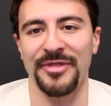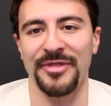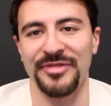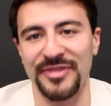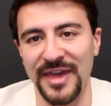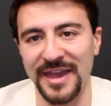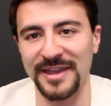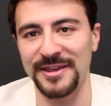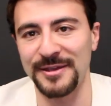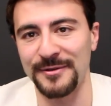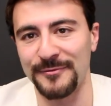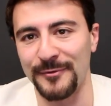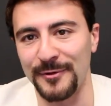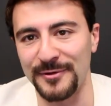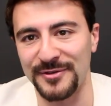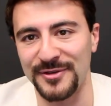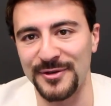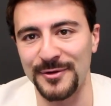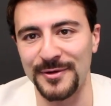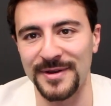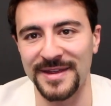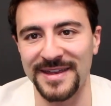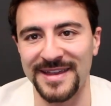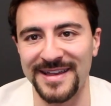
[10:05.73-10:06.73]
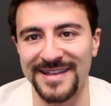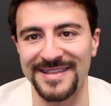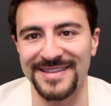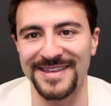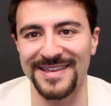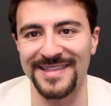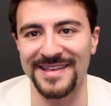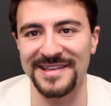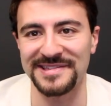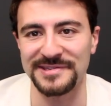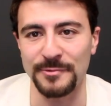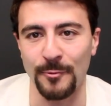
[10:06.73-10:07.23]
Thank you for tuning in
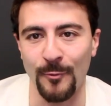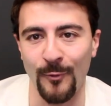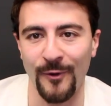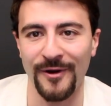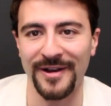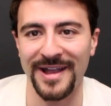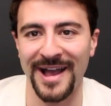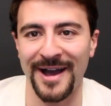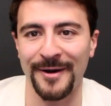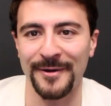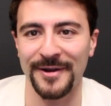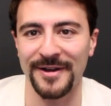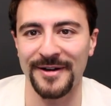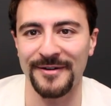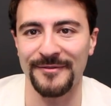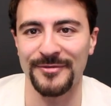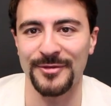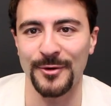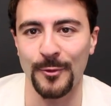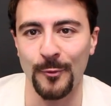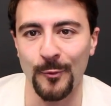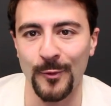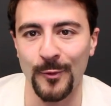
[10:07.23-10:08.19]
to this workout of the